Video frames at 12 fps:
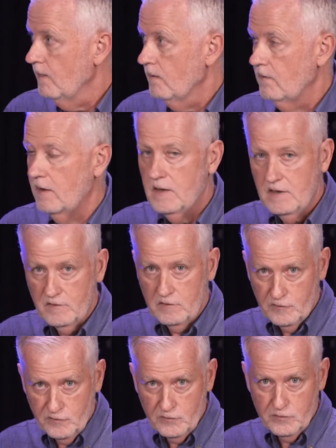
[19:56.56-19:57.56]
And that's a
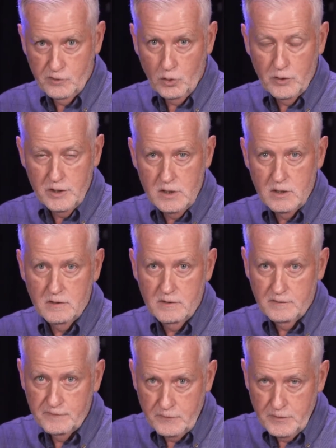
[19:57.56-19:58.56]

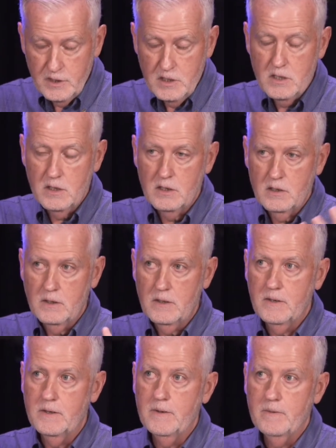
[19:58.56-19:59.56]
free
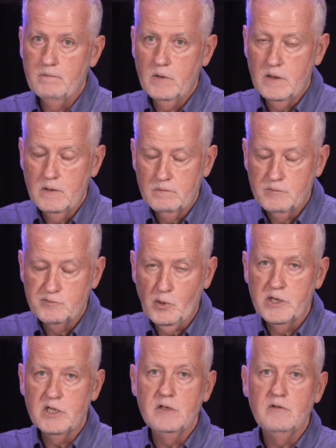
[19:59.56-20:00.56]

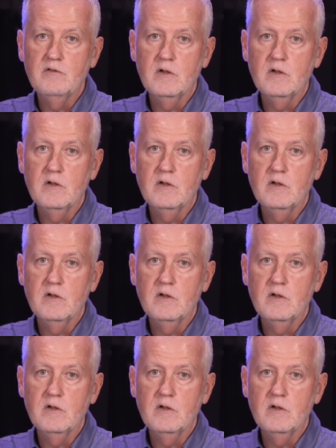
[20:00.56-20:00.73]
sporting goods